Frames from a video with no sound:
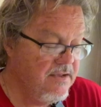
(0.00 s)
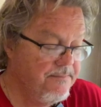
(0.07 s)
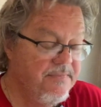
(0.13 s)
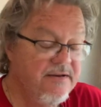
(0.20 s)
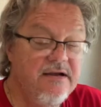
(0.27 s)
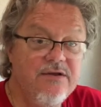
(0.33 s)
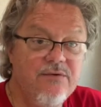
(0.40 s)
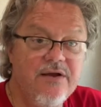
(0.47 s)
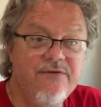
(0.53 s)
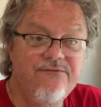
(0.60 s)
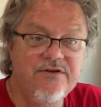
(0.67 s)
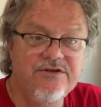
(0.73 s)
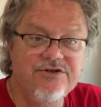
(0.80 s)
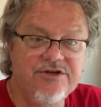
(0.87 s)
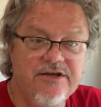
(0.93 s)
But anyway,
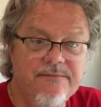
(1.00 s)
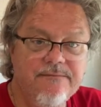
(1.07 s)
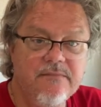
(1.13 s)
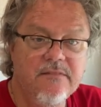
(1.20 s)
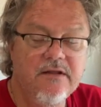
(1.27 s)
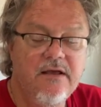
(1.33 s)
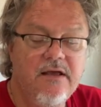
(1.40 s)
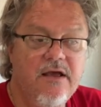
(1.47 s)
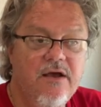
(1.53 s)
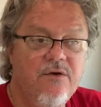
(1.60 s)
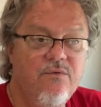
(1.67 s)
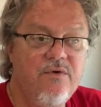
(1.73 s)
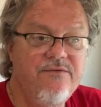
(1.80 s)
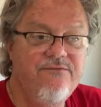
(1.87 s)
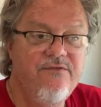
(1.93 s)
fishing.
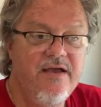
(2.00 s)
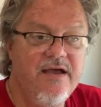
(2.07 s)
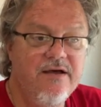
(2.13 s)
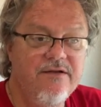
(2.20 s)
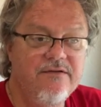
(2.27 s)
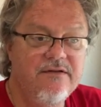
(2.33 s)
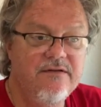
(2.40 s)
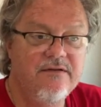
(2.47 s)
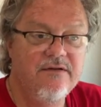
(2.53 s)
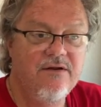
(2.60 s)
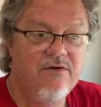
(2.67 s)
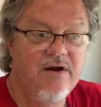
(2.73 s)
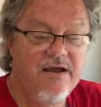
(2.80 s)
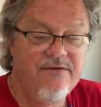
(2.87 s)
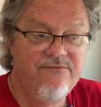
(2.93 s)
We found,
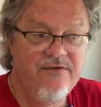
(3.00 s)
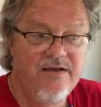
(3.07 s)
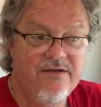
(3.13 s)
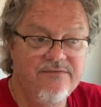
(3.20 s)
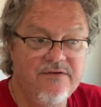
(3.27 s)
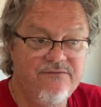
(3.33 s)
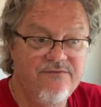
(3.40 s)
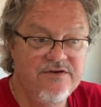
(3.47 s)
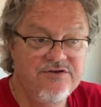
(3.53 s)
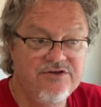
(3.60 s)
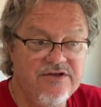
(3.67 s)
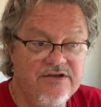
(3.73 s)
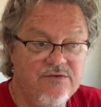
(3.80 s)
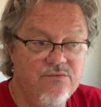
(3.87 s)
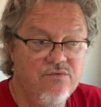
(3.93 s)
or I found, that
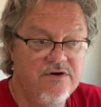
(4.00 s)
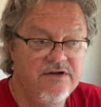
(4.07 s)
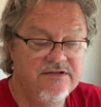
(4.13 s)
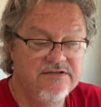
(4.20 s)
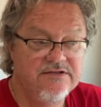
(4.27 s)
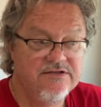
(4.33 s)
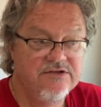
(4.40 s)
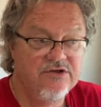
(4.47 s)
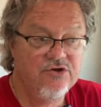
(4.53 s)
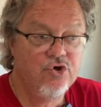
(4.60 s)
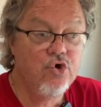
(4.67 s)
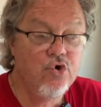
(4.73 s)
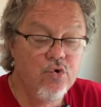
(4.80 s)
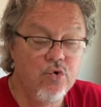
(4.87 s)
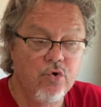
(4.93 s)
fishing when it's
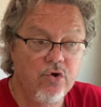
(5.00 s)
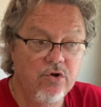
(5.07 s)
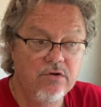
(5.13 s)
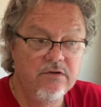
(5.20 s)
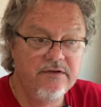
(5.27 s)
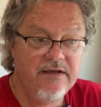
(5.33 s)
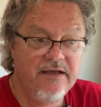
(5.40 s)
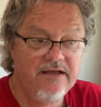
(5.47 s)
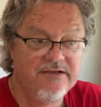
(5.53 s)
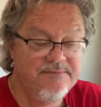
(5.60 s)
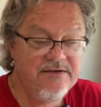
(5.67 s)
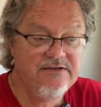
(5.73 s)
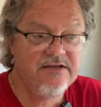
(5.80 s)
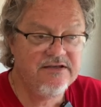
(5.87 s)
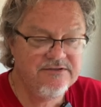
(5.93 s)
cool,
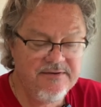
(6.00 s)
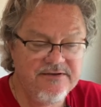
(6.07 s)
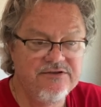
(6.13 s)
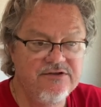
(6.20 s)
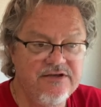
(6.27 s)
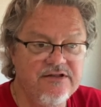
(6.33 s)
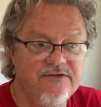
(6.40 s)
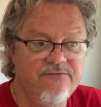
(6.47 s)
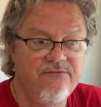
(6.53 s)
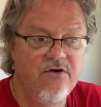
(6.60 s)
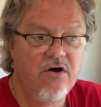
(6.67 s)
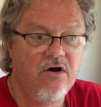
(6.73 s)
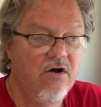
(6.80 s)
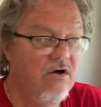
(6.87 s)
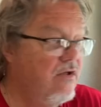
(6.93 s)
especially especially in the
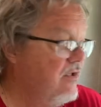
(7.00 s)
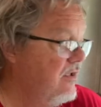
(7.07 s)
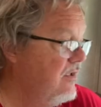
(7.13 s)
fall,